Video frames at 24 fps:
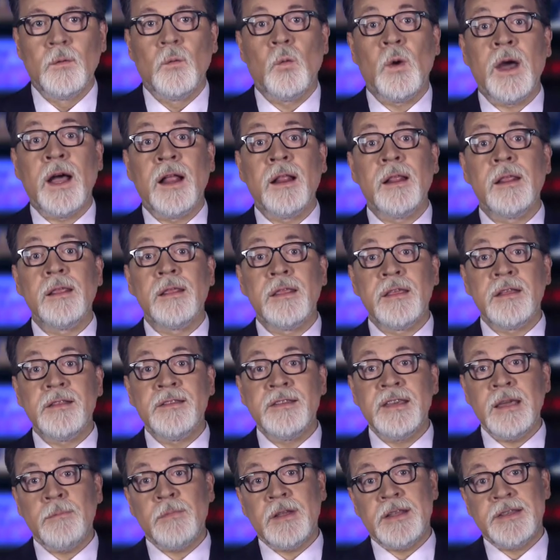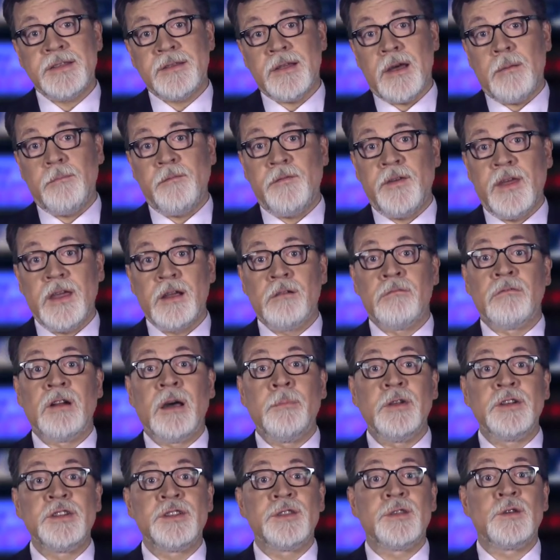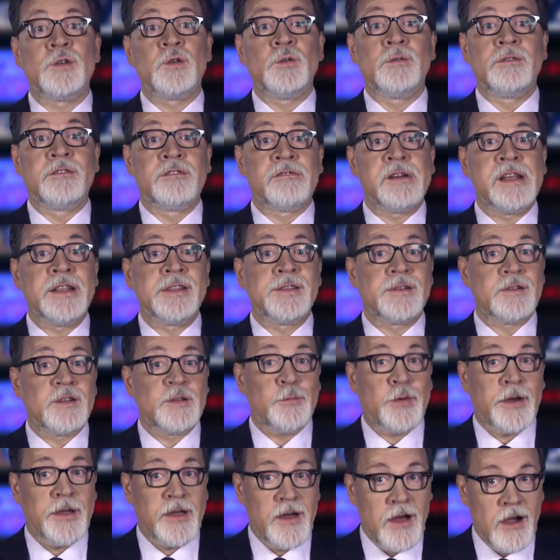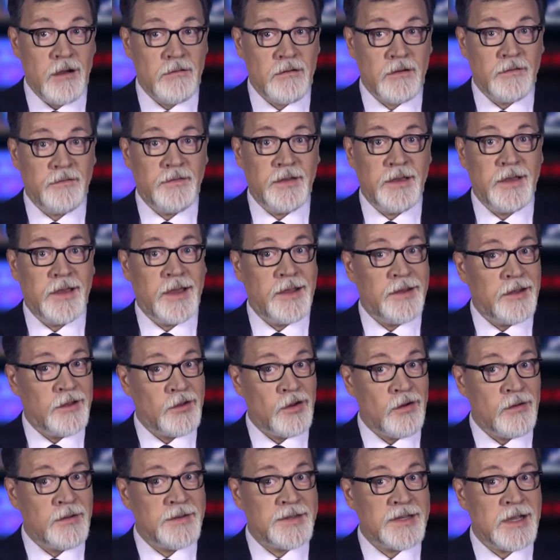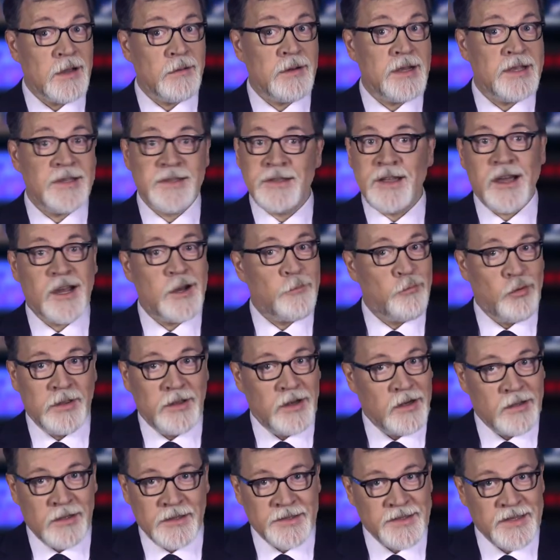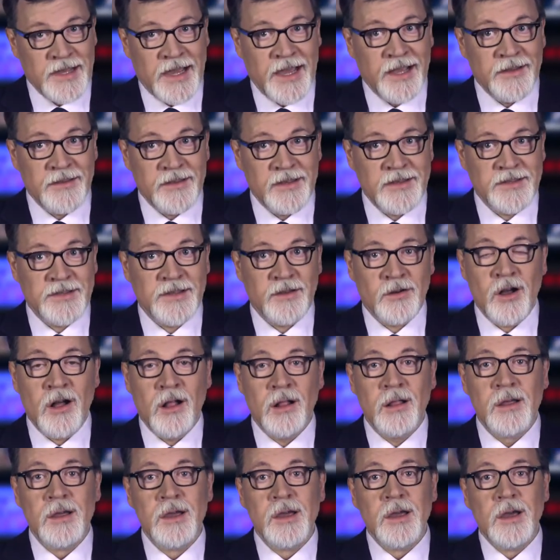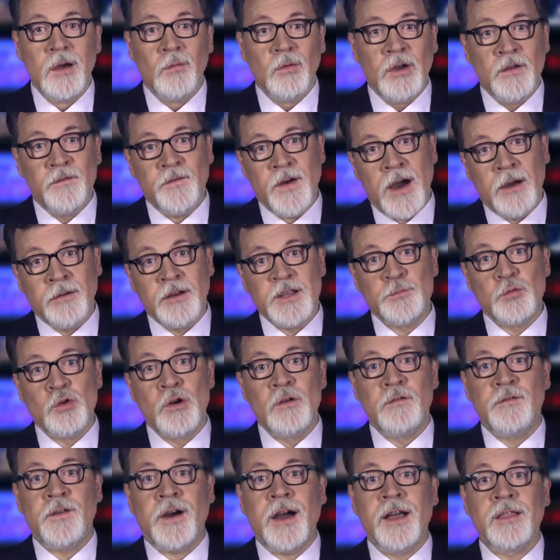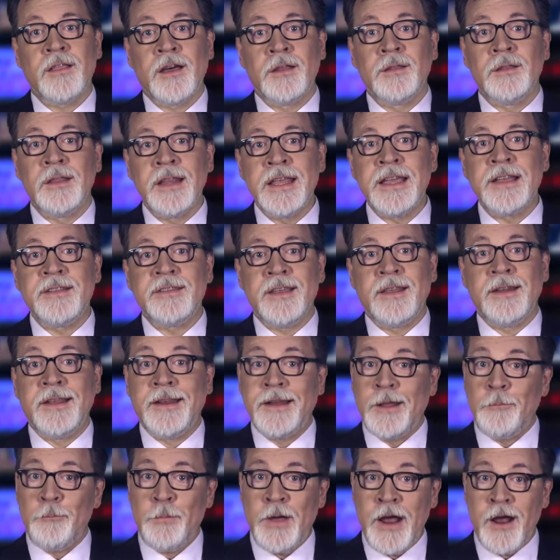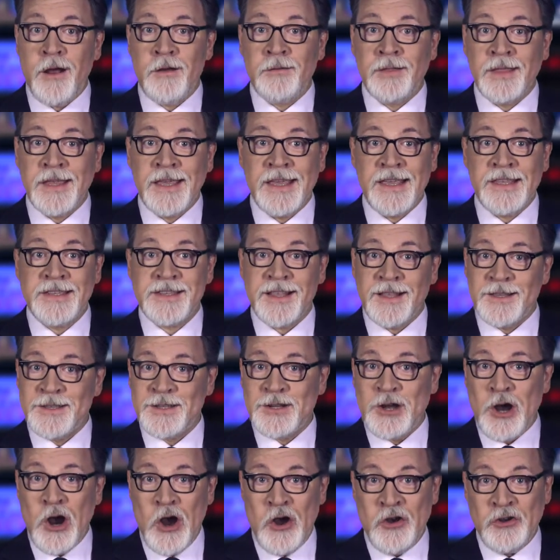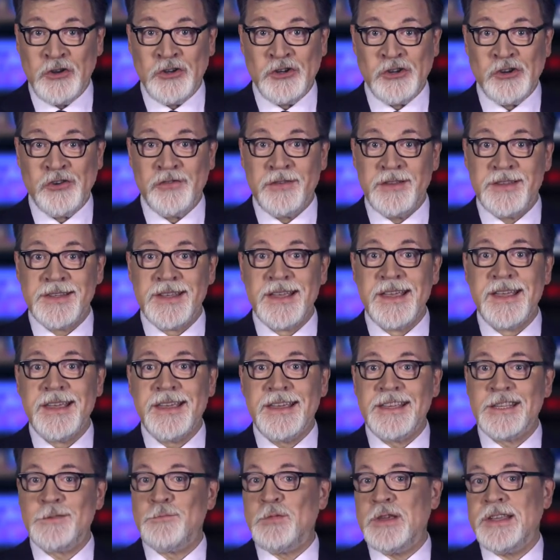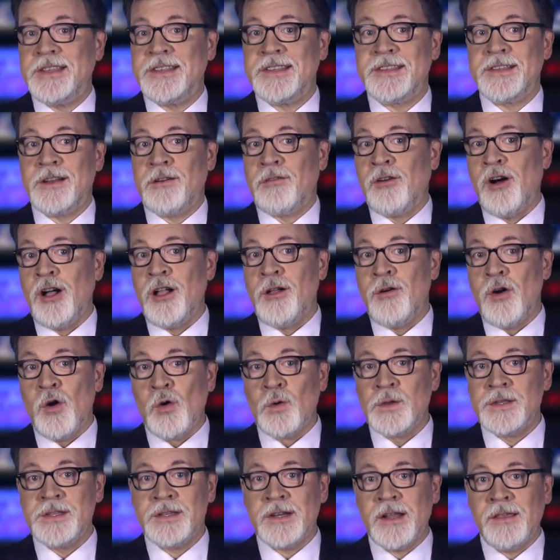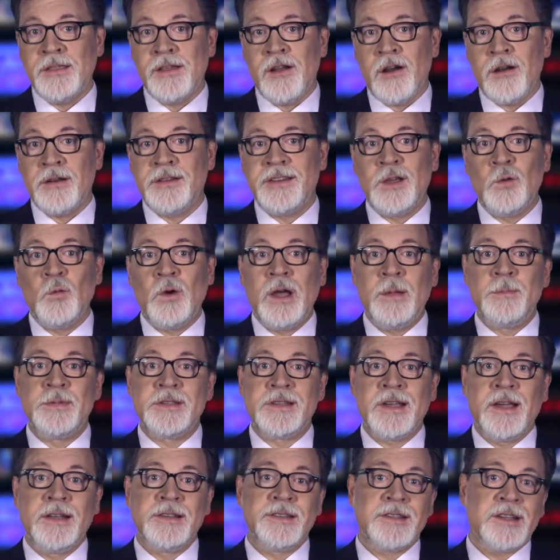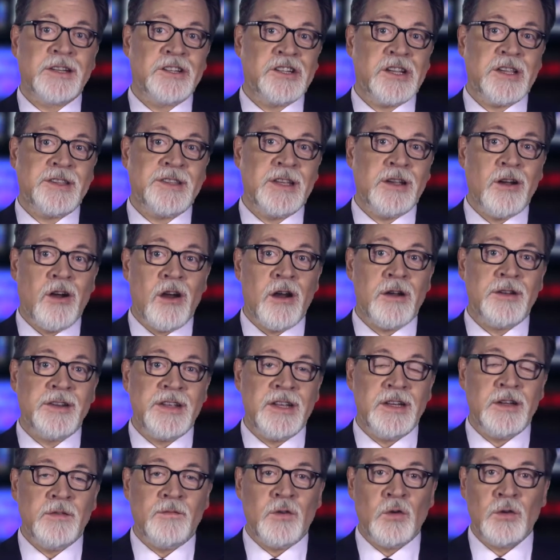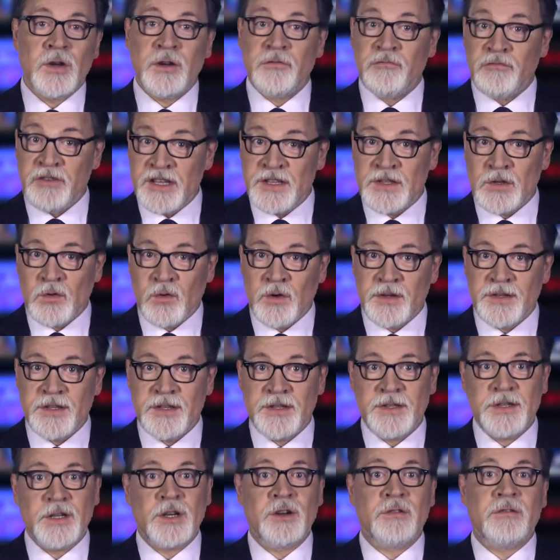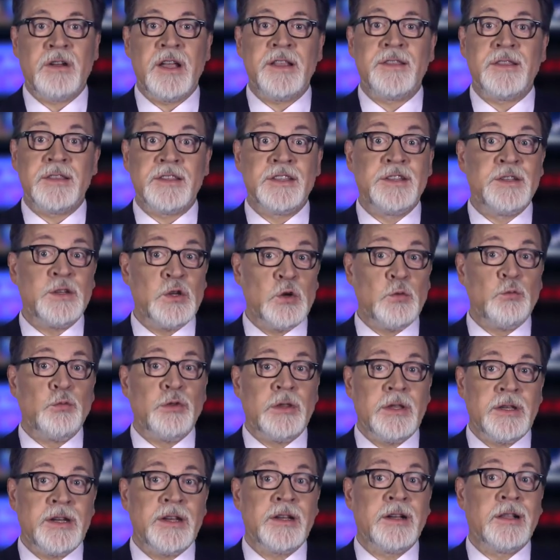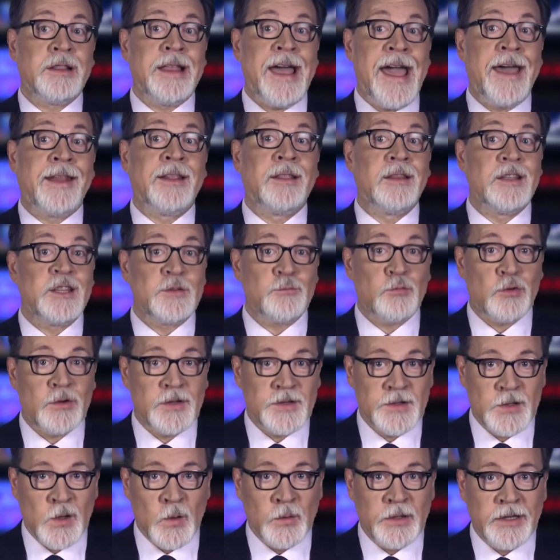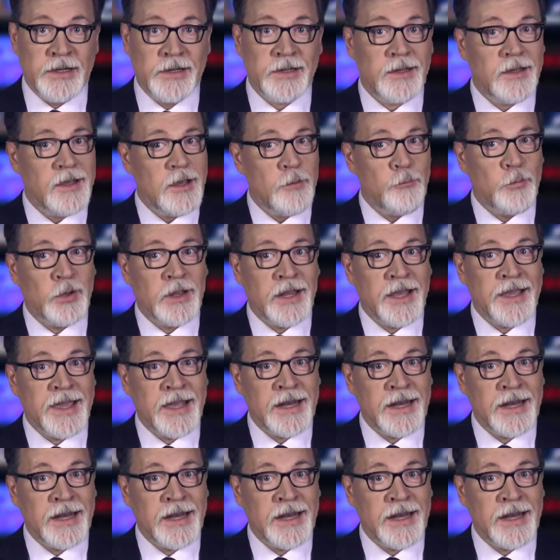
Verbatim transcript: Well, the team at Stop Fake rummaged through Draitser's biography, and it turns out he's not a political scientist at all. We found his profile on LinkedIn, and apparently he sells car insurance. His pieces are all hosted on the RT website, suggesting RT devoted resources to create this geopolitical analyst persona. But like